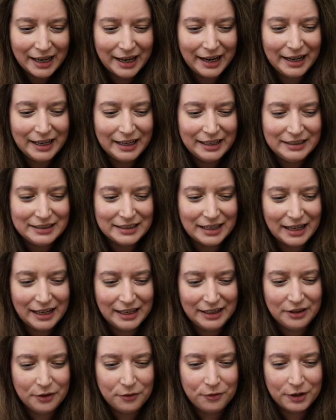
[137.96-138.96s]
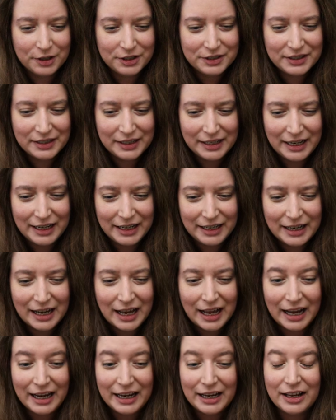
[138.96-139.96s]
And the first thing
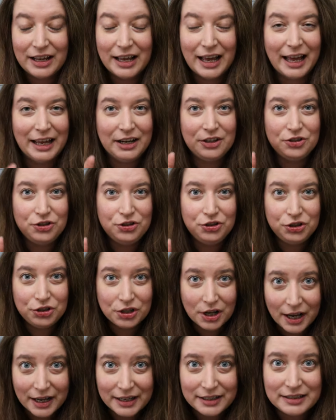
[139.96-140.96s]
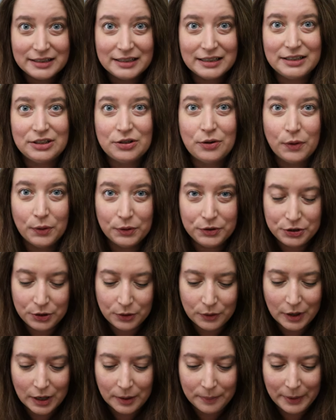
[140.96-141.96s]
I had just told
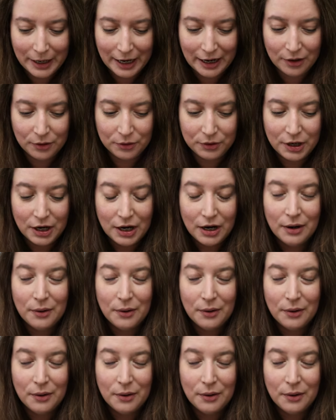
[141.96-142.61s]
you about